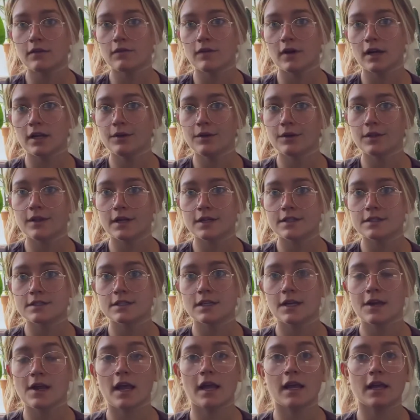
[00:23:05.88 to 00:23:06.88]
final thoughts
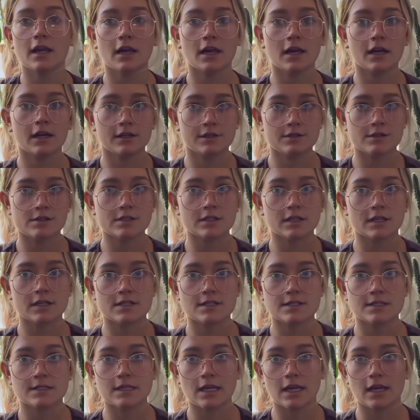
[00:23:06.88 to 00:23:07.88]
today, I'd just like to
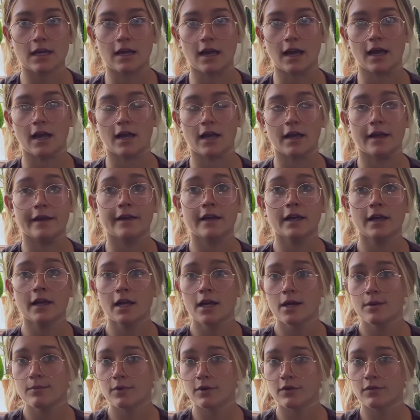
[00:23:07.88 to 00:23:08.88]
say I
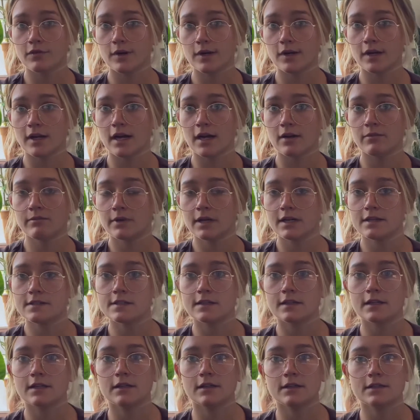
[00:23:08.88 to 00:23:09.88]
prefer to have my
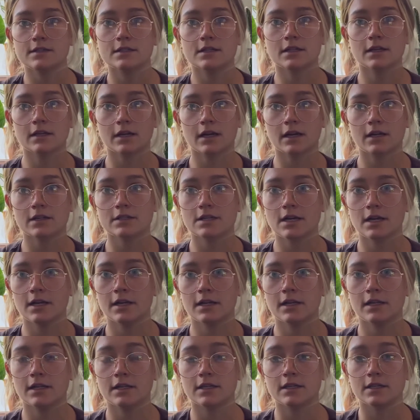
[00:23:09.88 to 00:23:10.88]
succulents and cacti
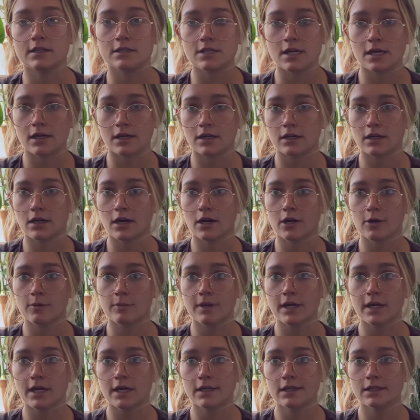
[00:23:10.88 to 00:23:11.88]
in terracotta
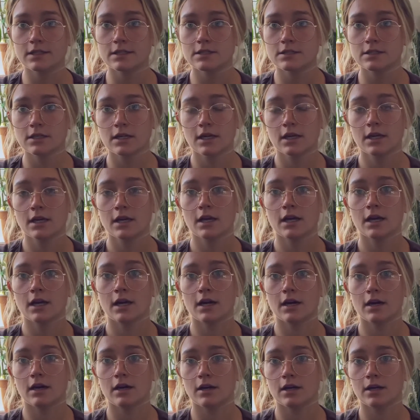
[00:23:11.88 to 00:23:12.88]
pots.
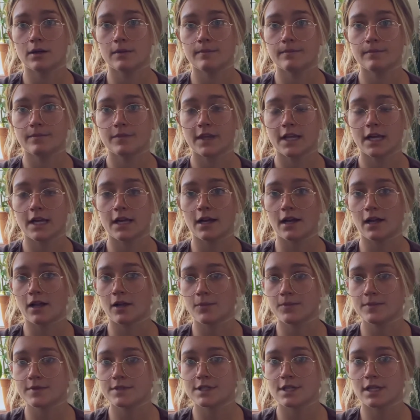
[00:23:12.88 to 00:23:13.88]
It
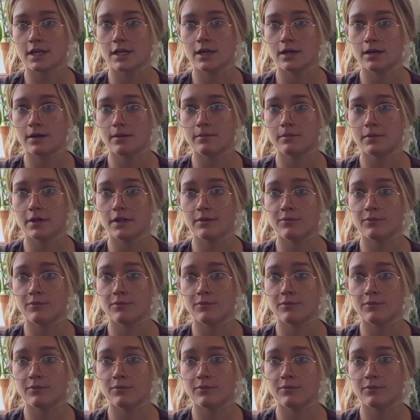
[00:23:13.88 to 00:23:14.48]
helps them